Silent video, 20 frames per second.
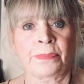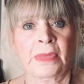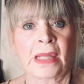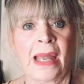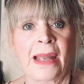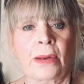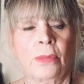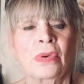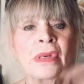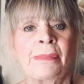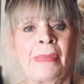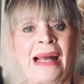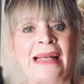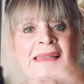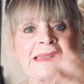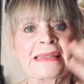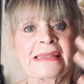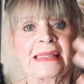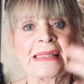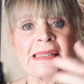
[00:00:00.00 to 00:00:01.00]
Like when
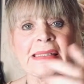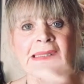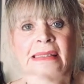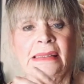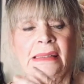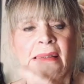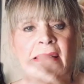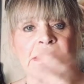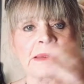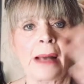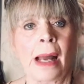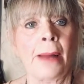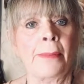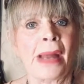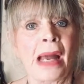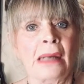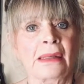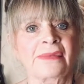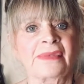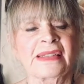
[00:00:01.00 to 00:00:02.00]
my skin, I'm
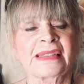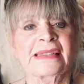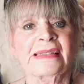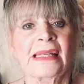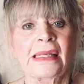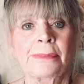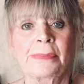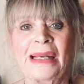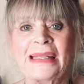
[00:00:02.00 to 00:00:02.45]
out in the sun,